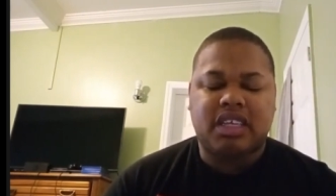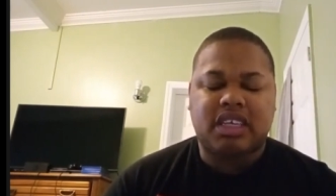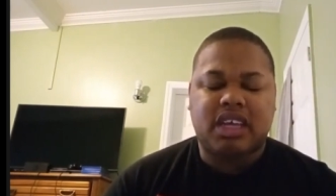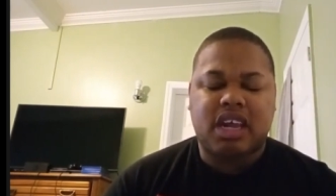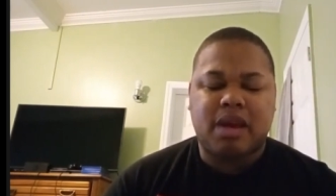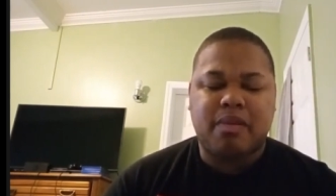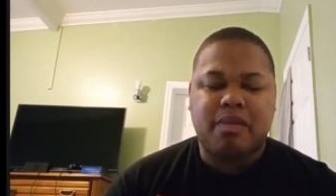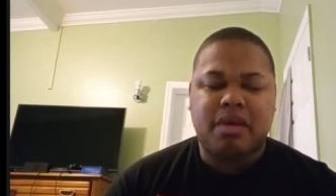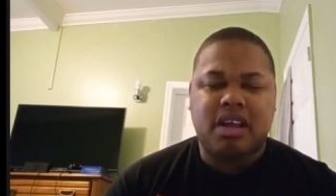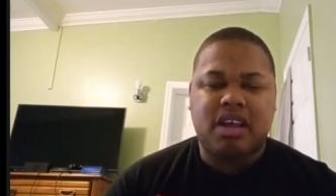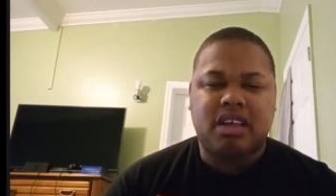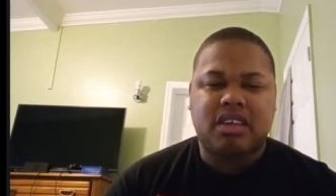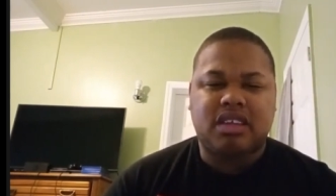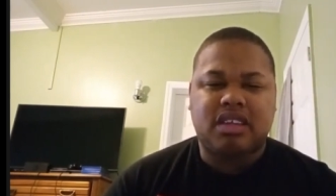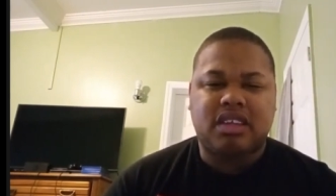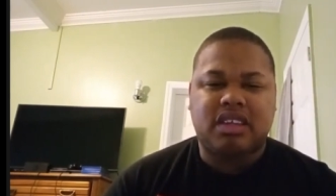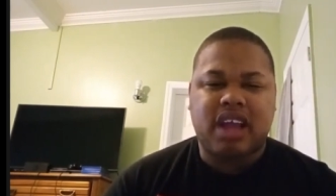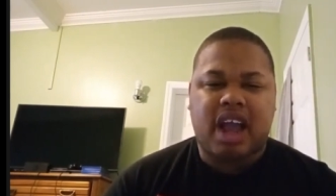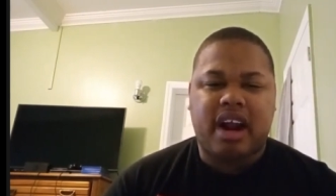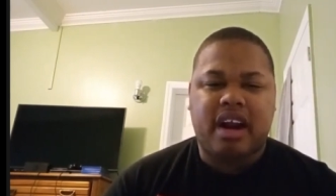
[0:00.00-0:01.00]
It's gonna be
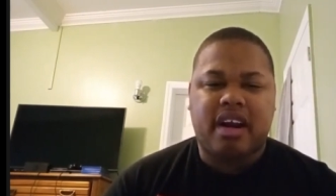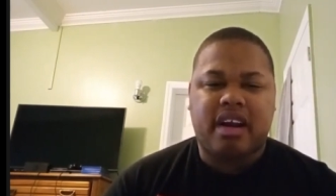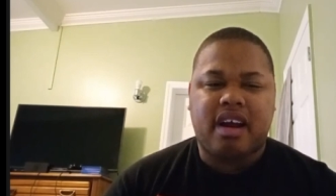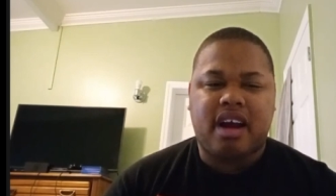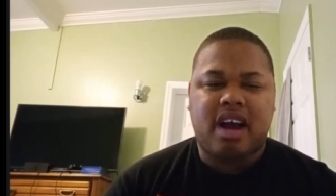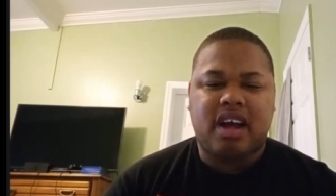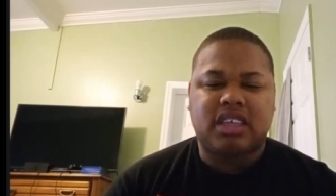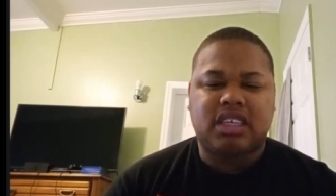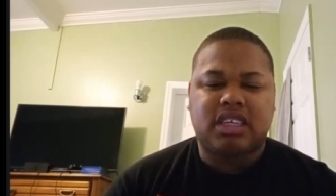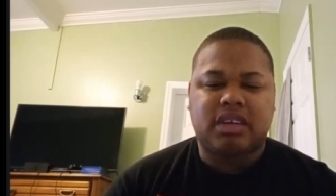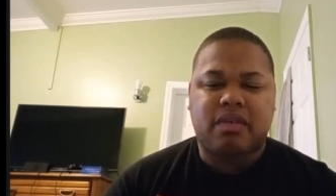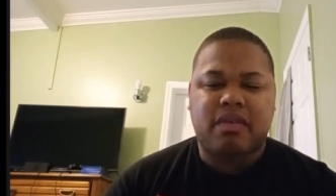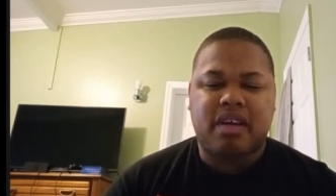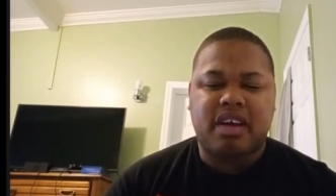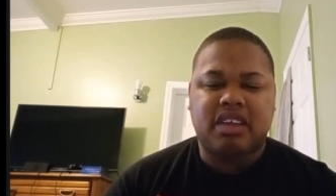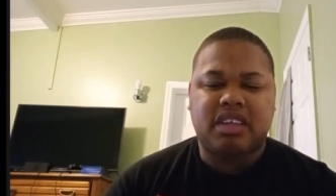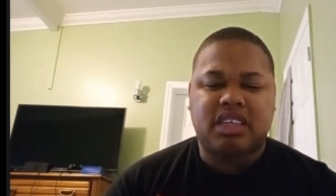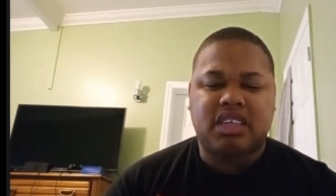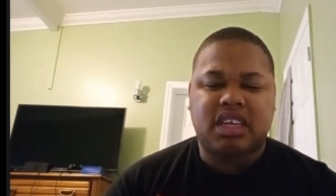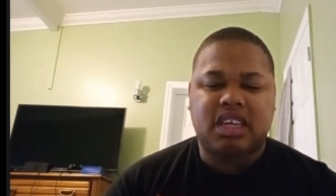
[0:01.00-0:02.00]
dire
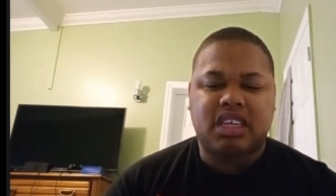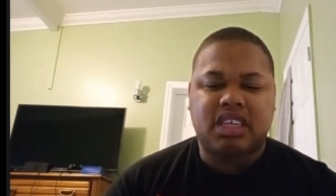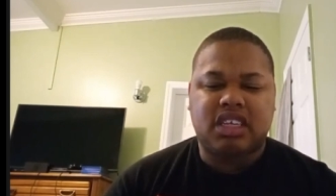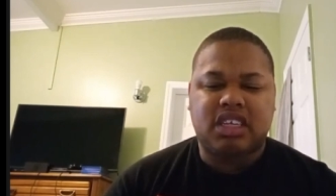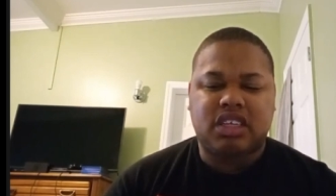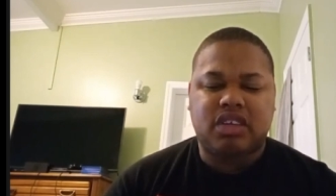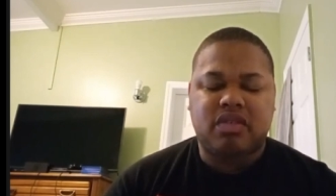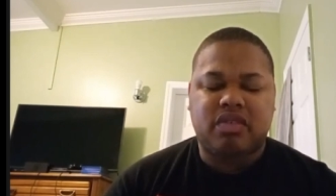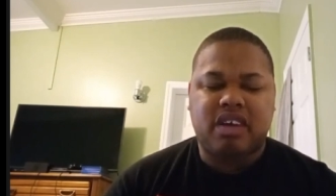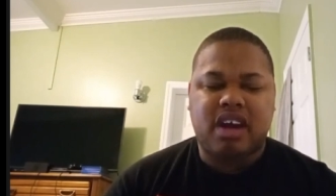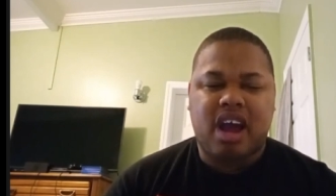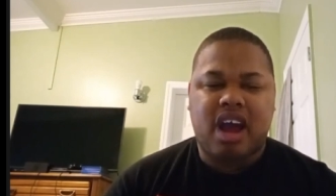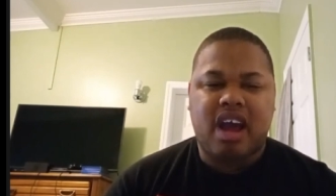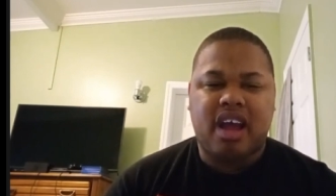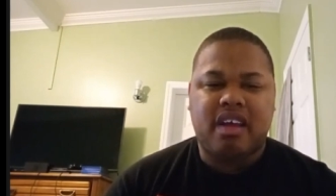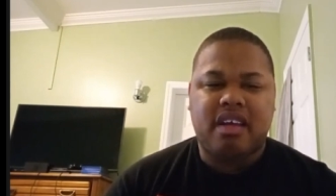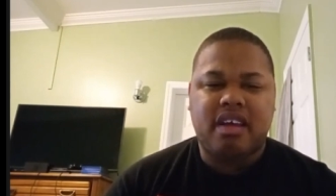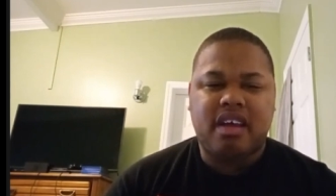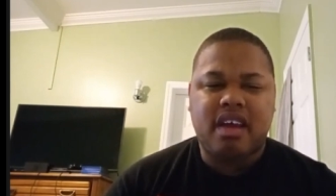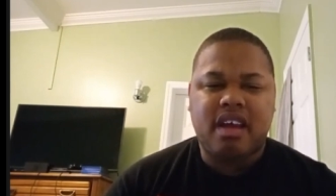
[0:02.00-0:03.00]
consequences. Do not.
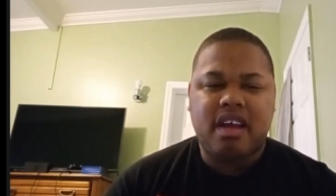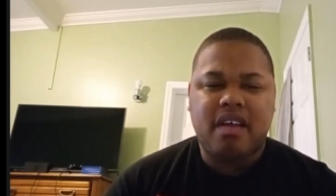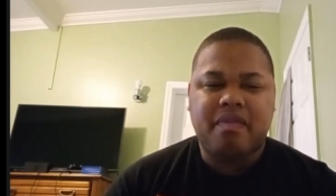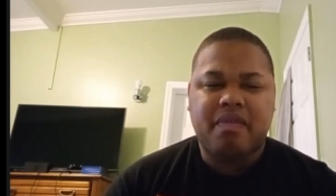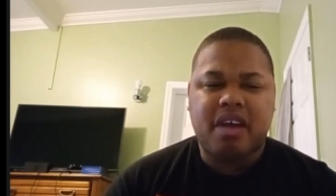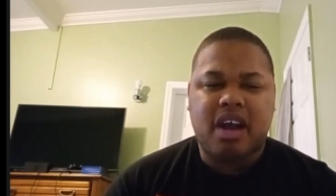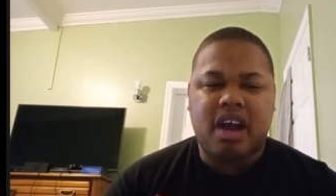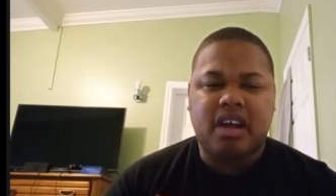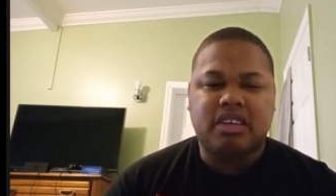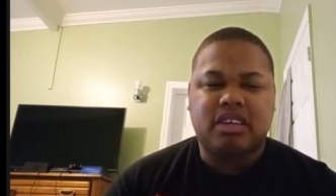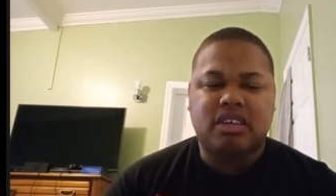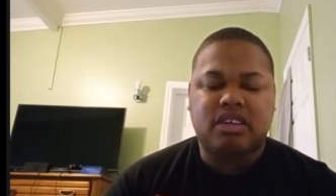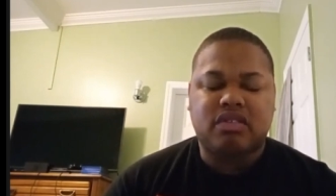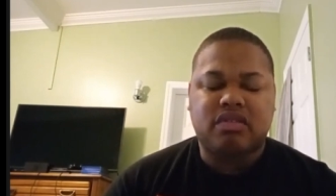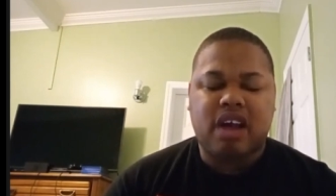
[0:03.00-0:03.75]
He doesn't know shit.